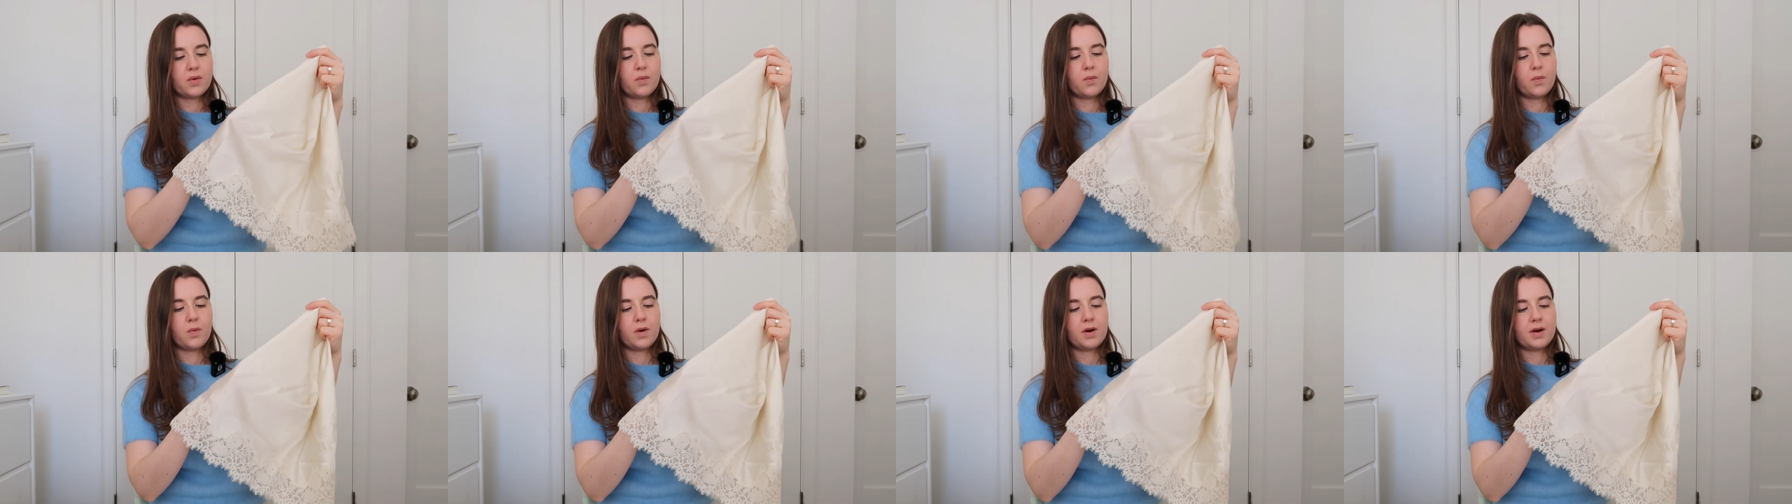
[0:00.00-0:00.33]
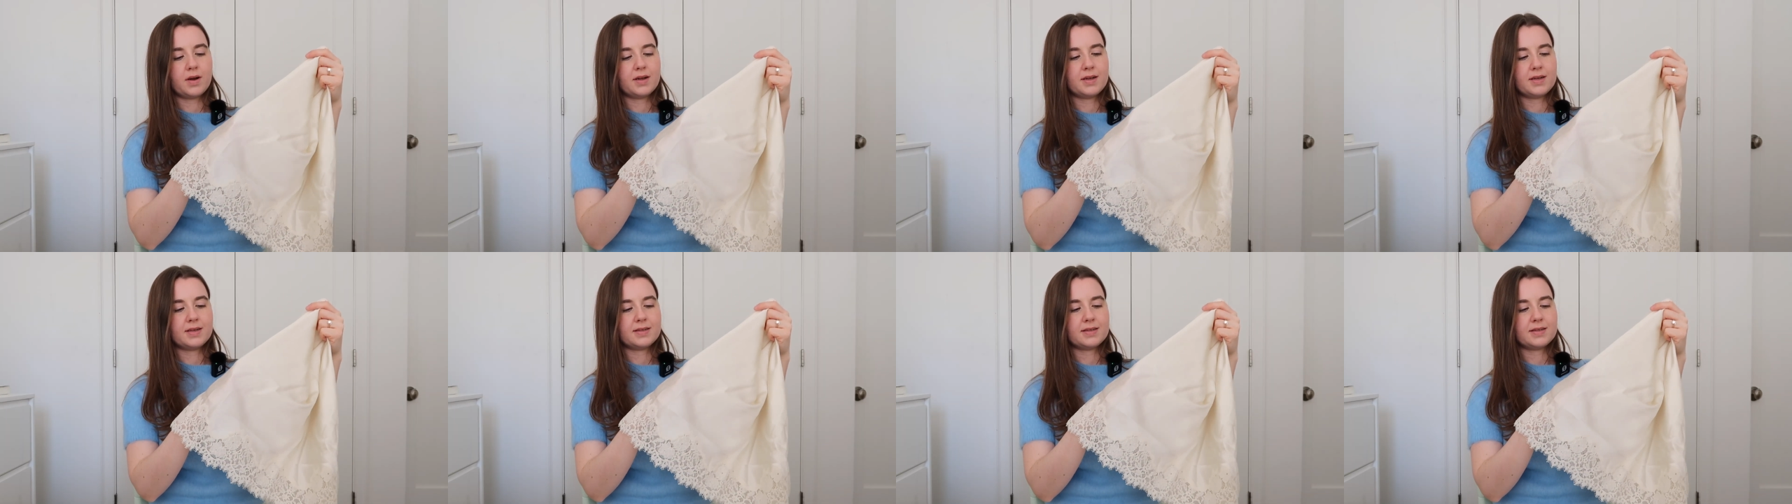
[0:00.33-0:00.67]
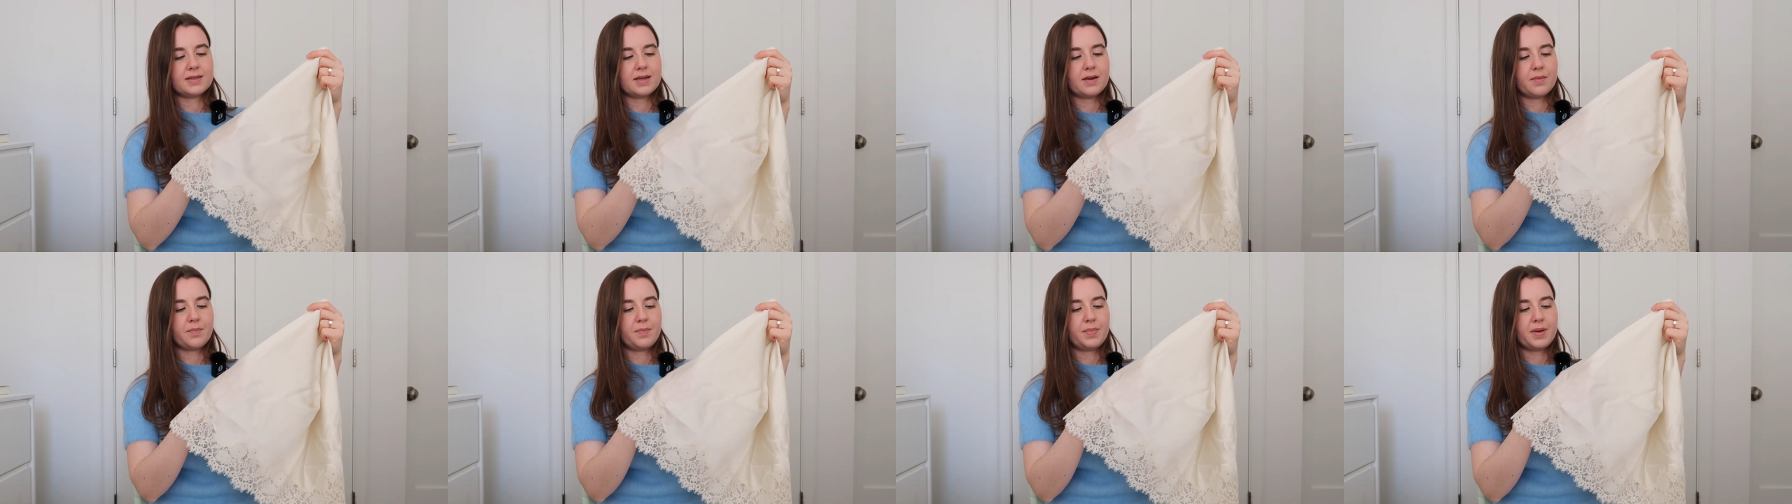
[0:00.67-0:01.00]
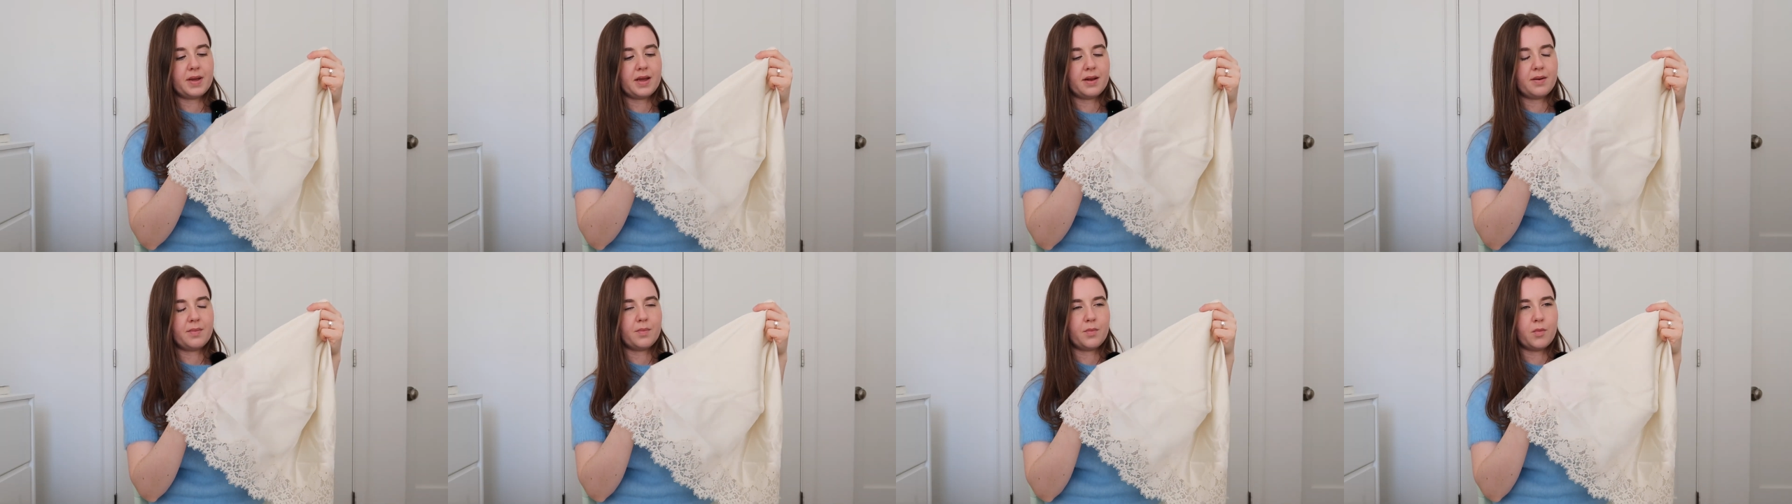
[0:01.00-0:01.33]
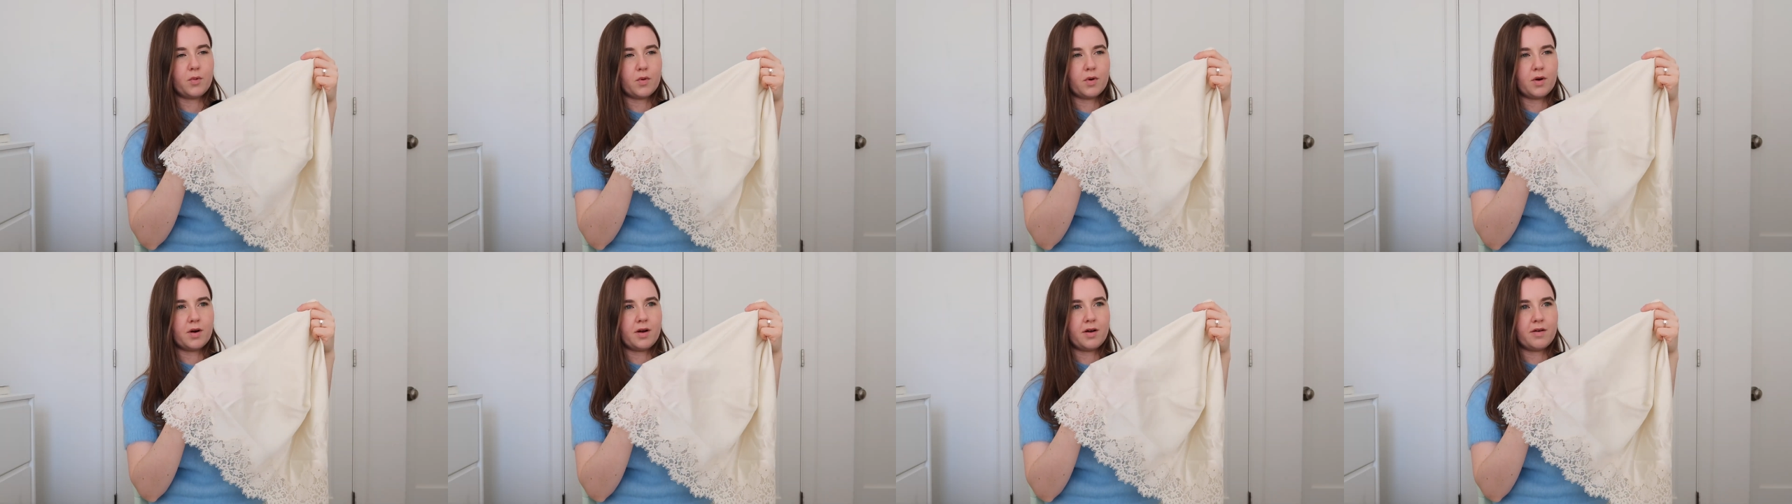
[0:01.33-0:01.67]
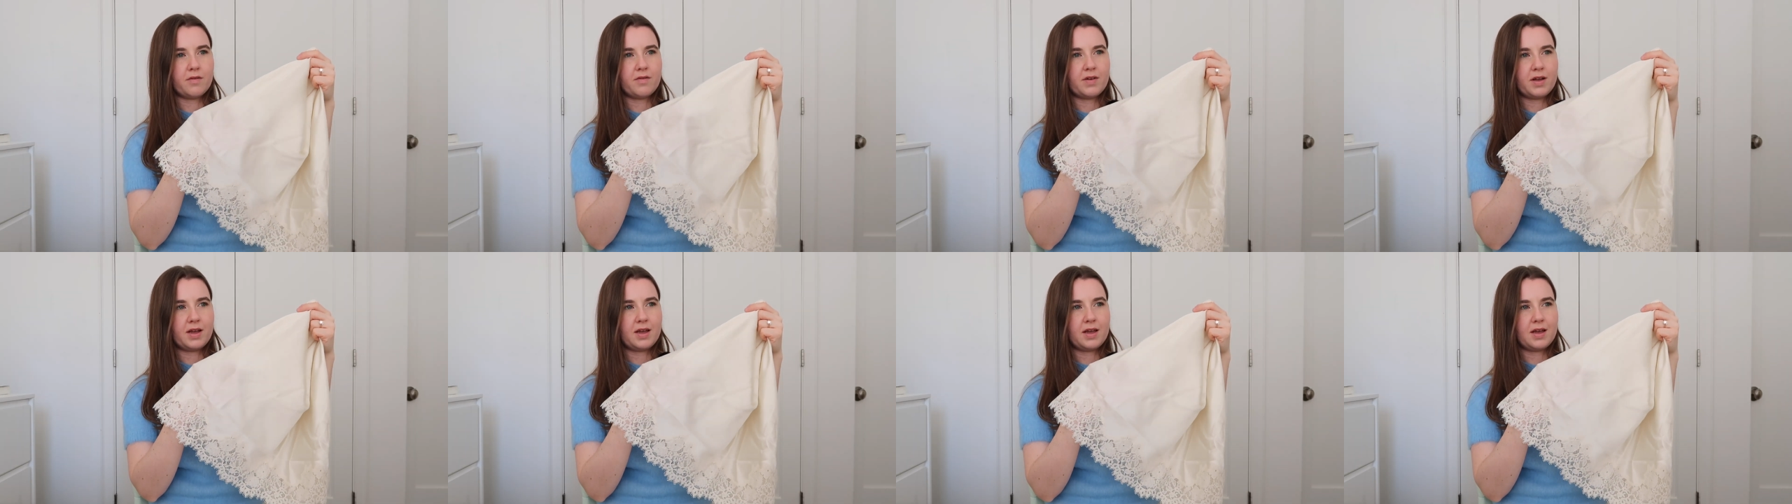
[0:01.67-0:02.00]
was a bit more
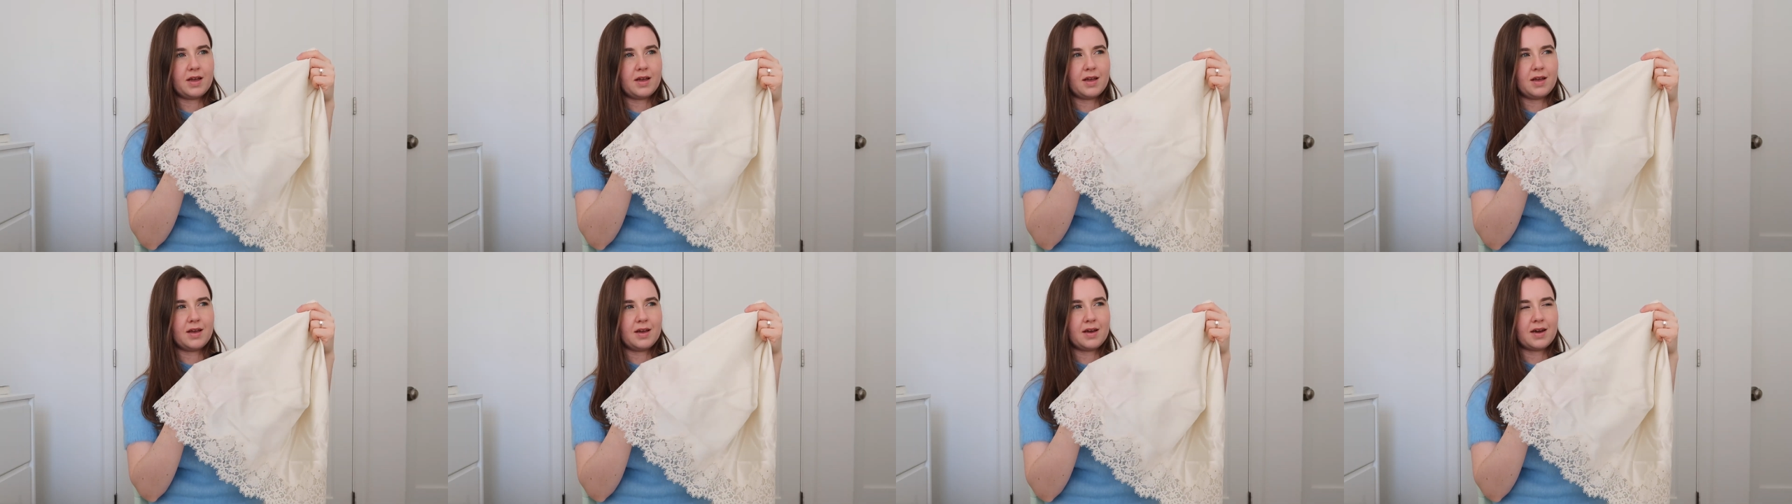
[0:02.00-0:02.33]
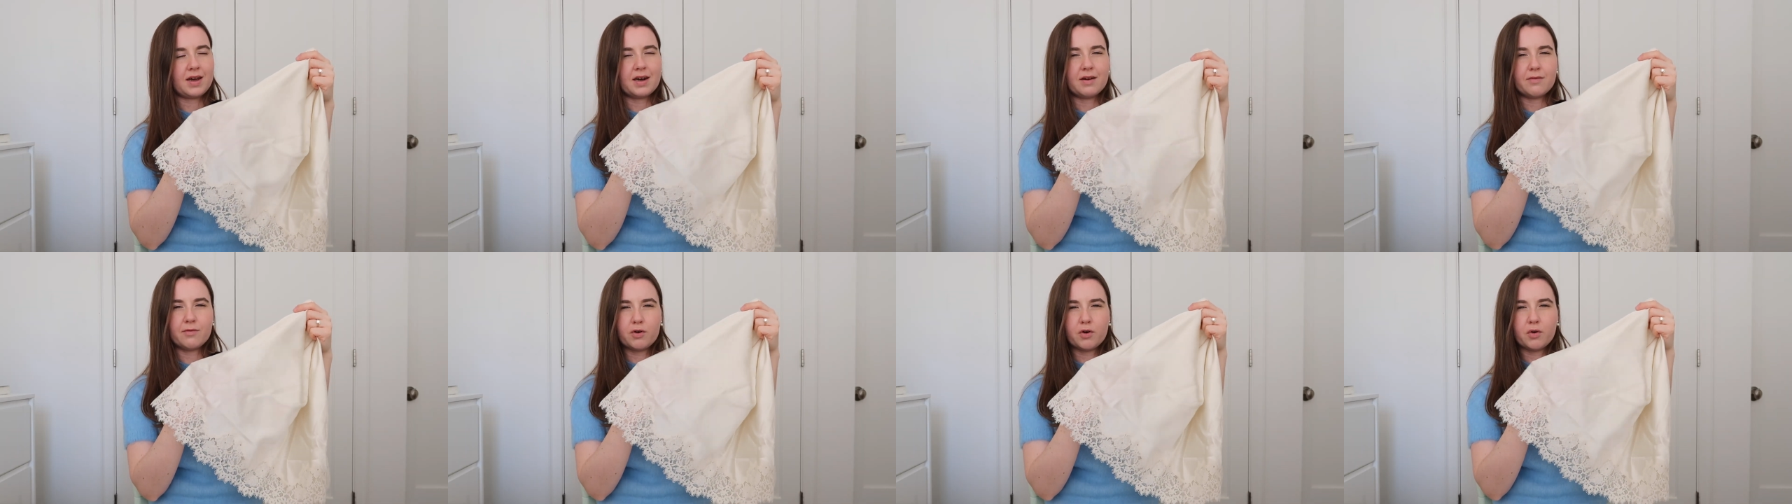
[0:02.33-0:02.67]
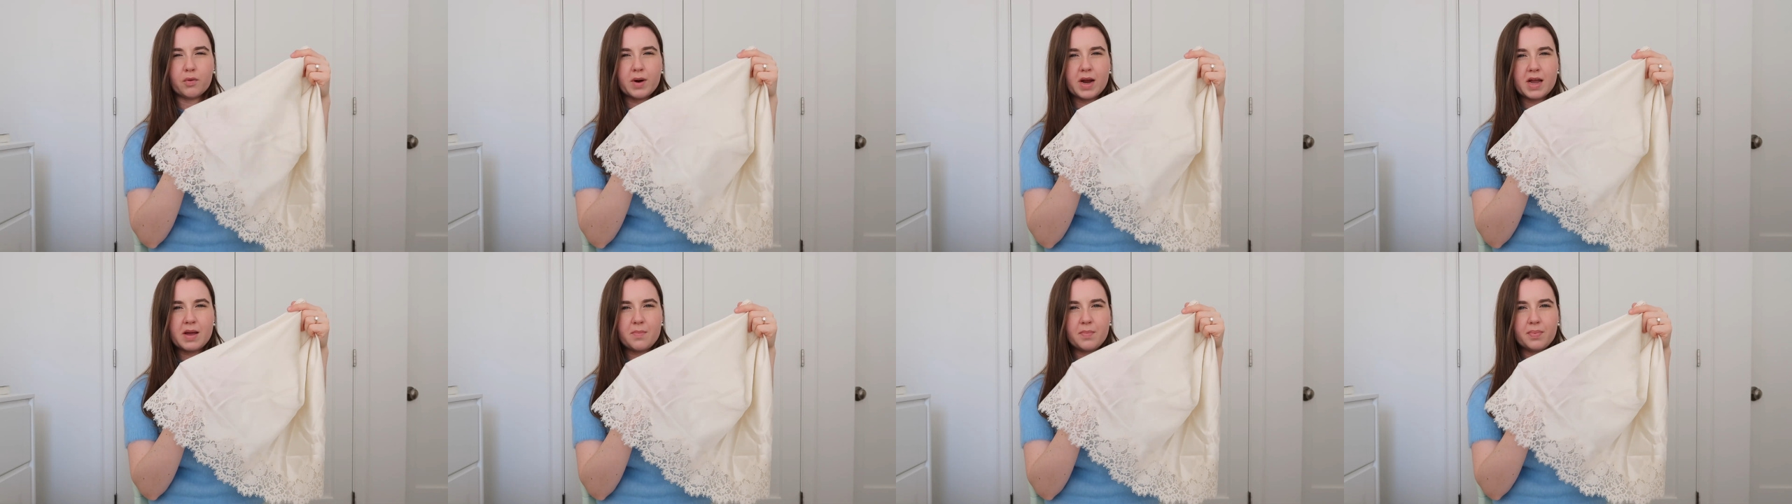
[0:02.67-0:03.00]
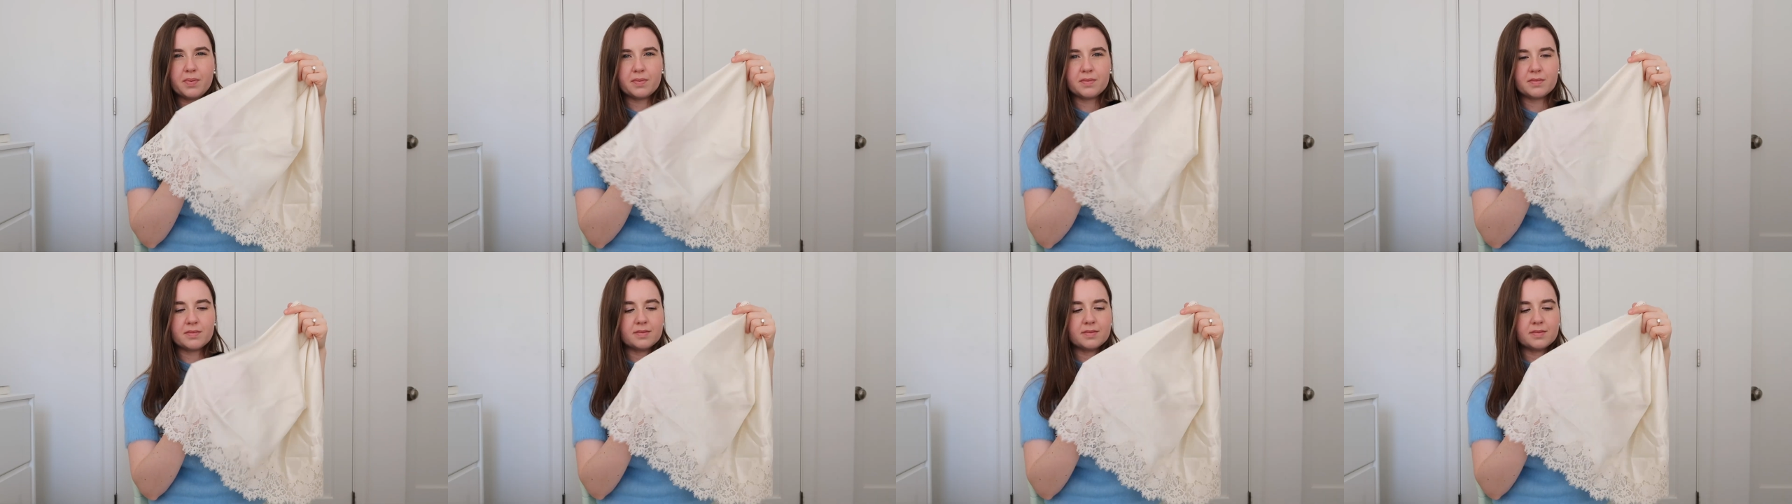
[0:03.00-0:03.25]
of a kind of crepe